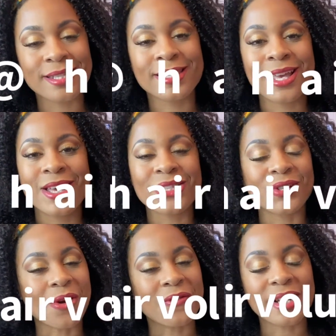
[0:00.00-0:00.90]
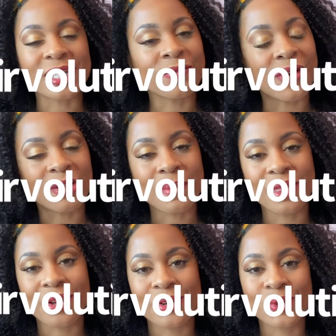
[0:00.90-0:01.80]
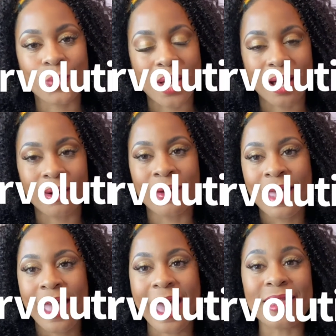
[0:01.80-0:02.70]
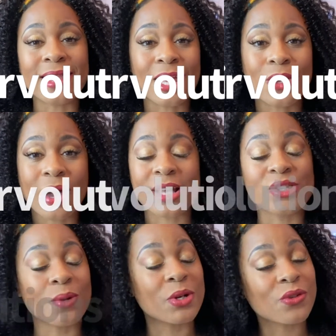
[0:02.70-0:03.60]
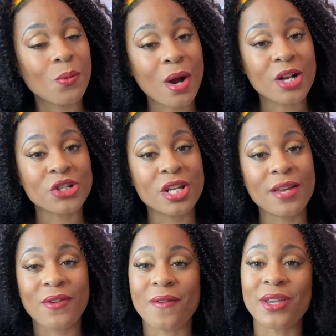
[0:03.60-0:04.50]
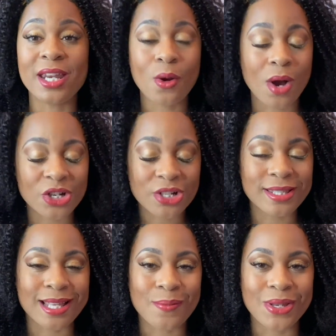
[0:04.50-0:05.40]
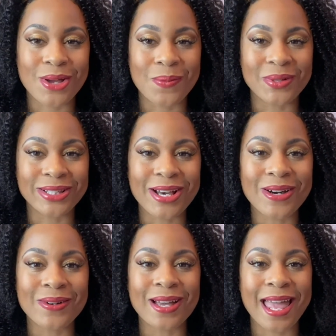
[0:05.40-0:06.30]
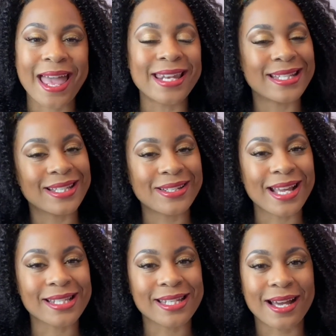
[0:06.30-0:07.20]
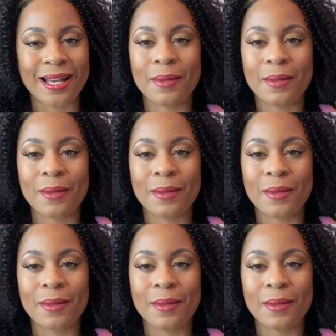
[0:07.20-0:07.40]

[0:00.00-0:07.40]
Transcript: So don't forget to follow me there as well. And thank you guys so much for watching. If you have any questions, let me know below. And until next time.